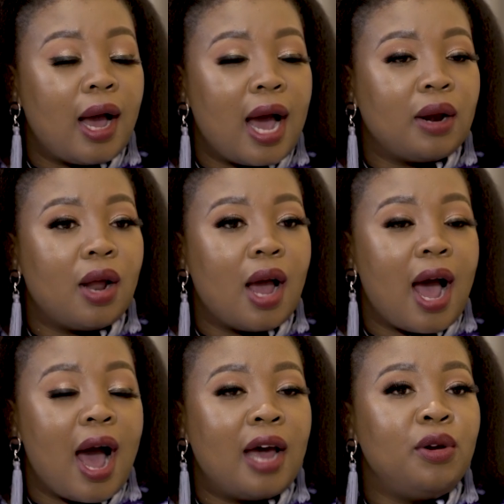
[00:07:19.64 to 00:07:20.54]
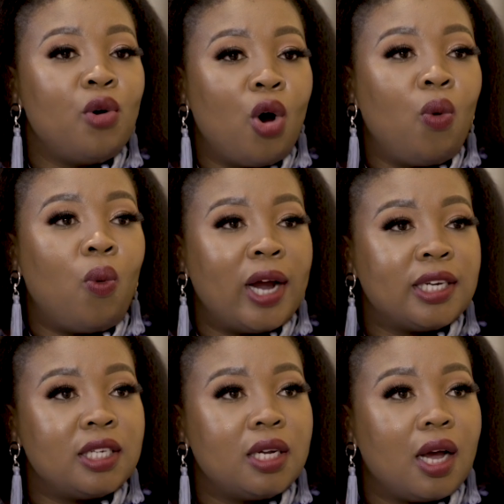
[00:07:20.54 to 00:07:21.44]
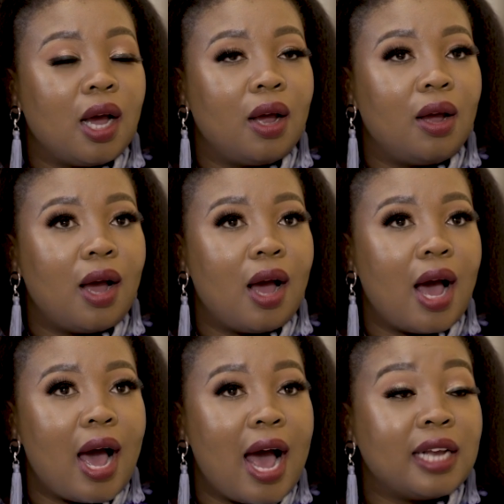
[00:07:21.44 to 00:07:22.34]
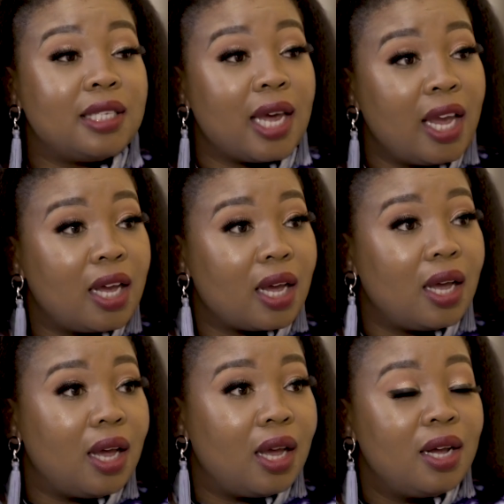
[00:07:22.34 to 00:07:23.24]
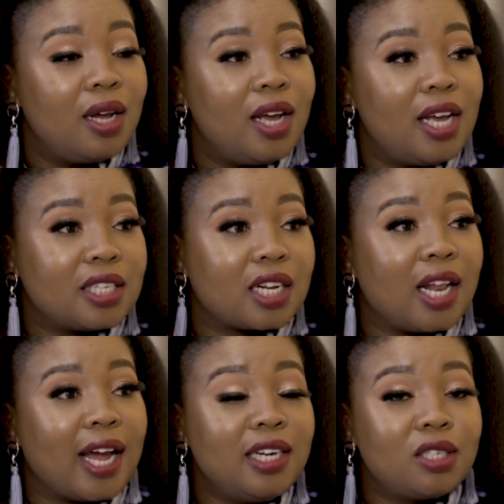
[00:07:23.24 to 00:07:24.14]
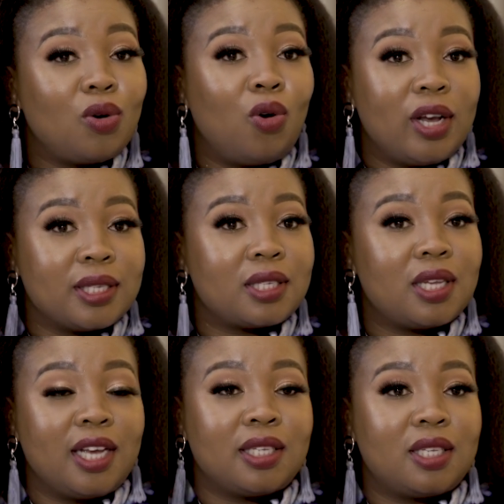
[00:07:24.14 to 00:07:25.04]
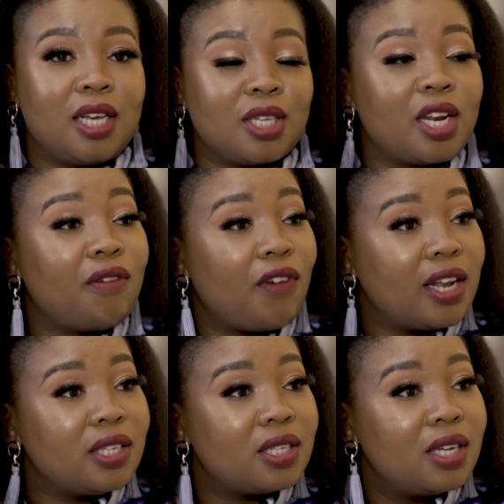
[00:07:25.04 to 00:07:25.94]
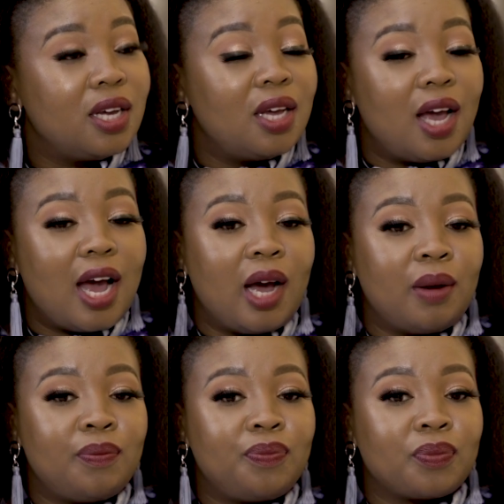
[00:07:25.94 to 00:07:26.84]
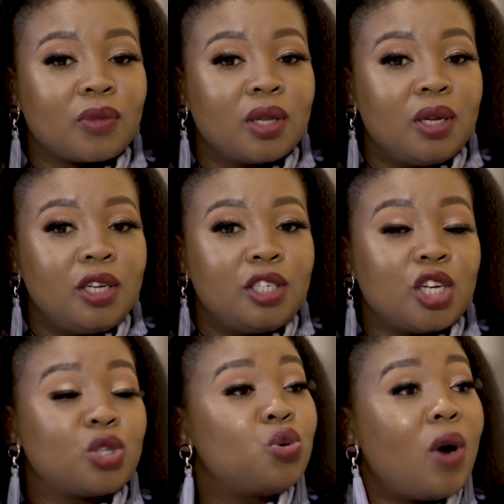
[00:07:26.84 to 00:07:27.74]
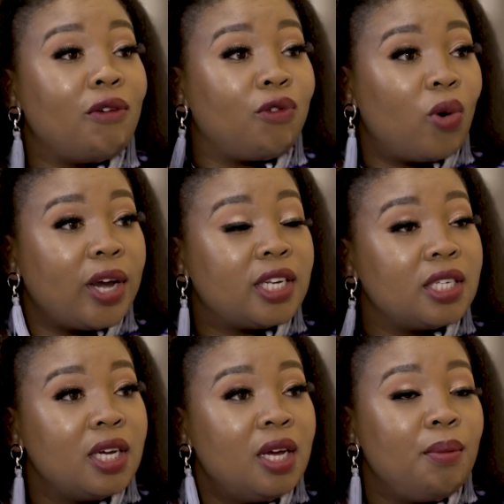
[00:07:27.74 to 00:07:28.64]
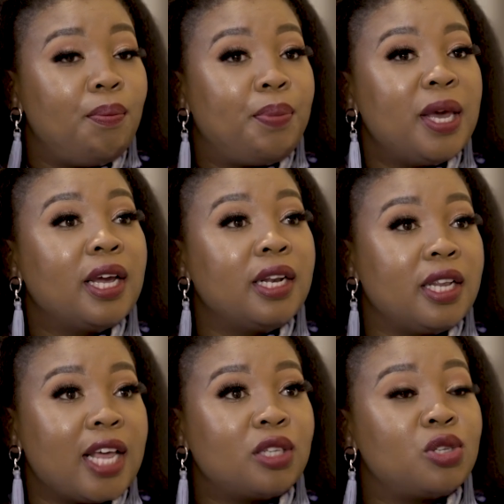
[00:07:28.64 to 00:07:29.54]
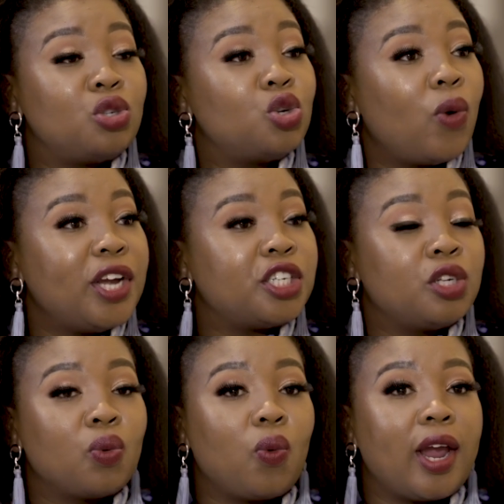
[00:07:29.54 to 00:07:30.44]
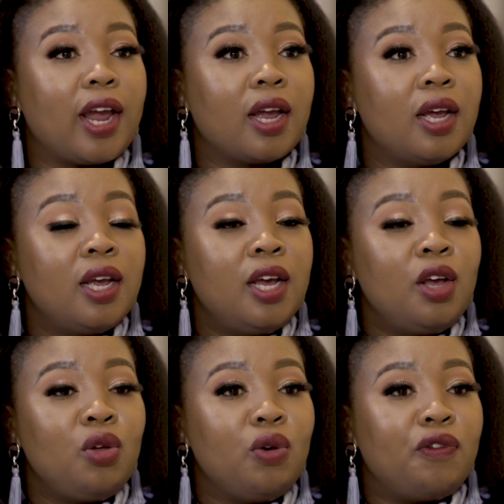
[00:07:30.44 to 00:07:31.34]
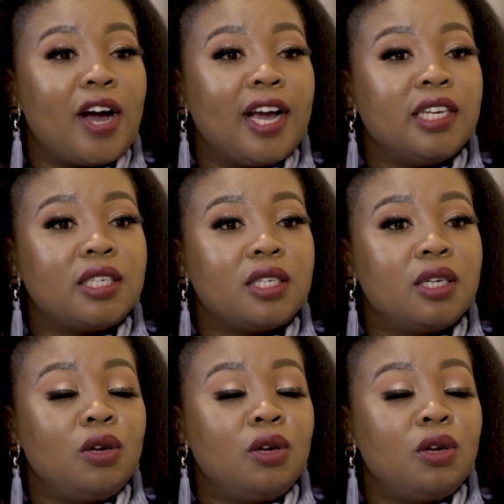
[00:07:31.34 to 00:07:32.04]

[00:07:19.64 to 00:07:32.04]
I know what I take as a client or as an event, just to avoid being in that situation where you find,